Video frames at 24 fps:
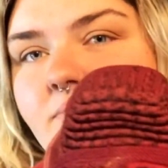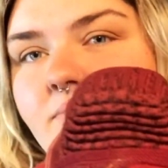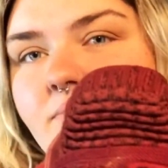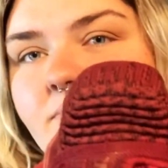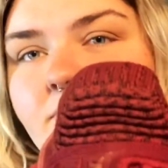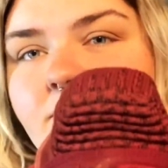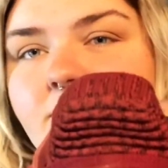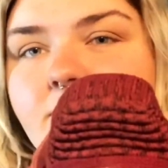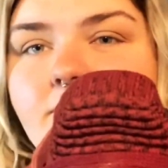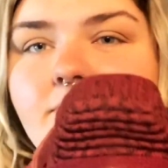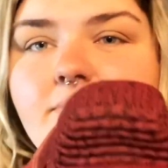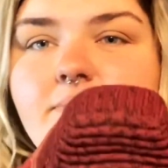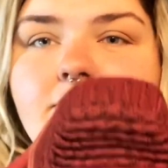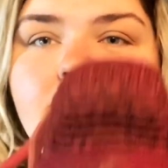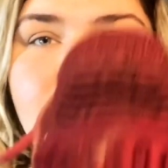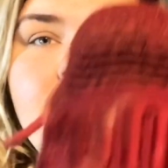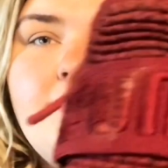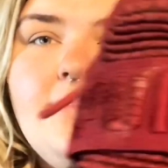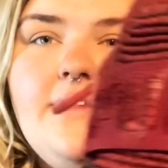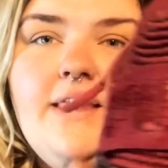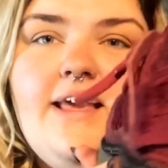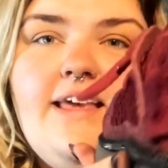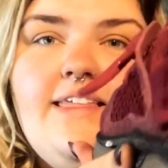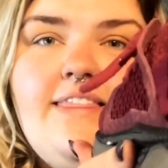
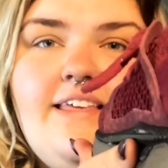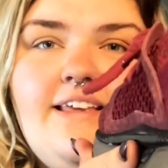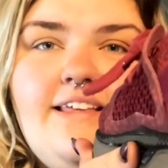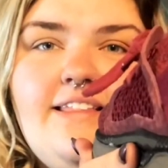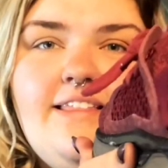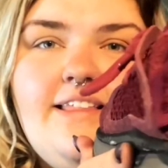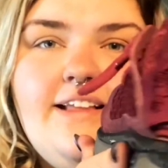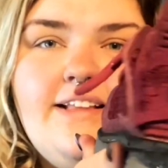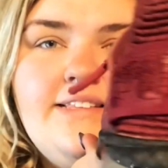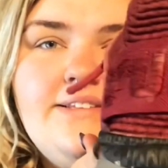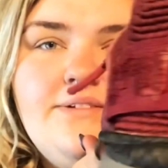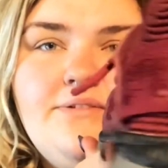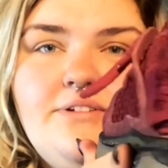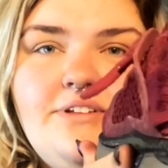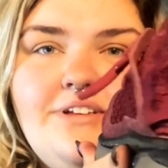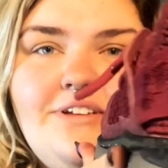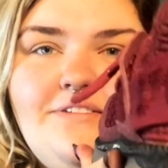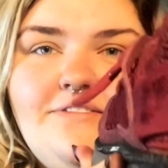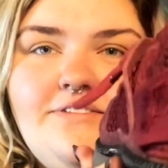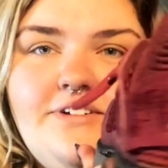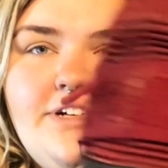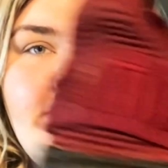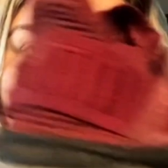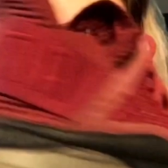I think that's really
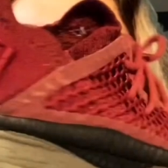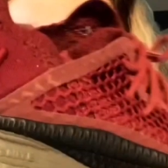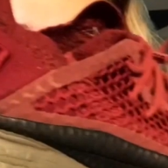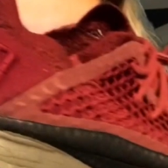fun.